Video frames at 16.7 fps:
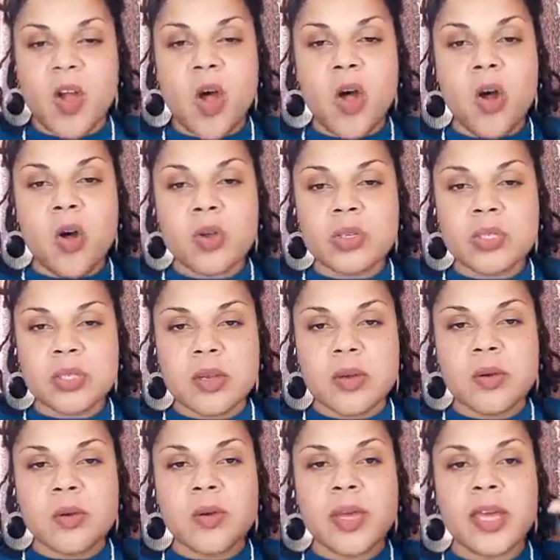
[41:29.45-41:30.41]

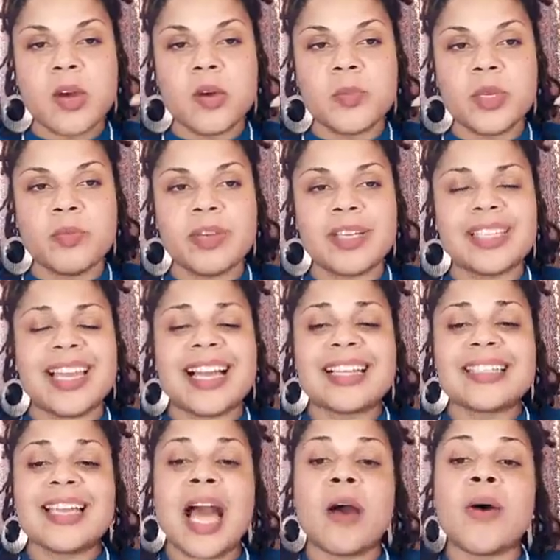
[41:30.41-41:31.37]
also helped me
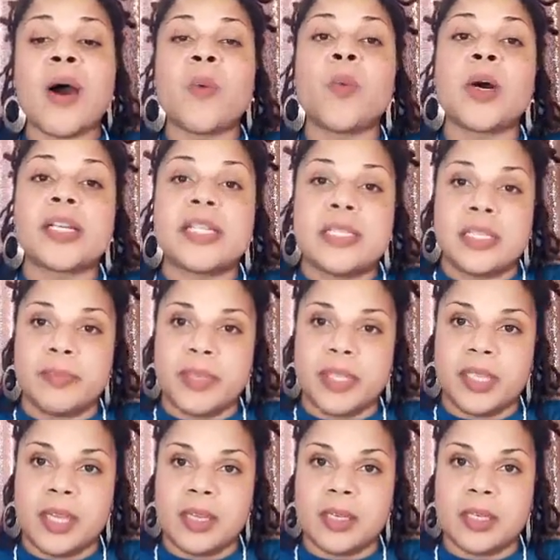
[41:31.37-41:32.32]
realize how I wanted to be
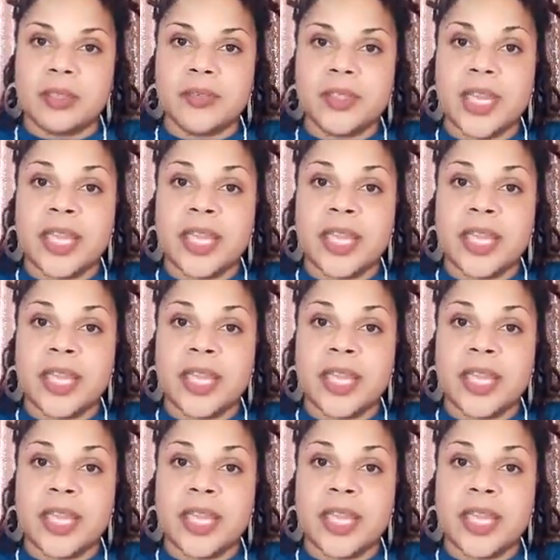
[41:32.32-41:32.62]
loved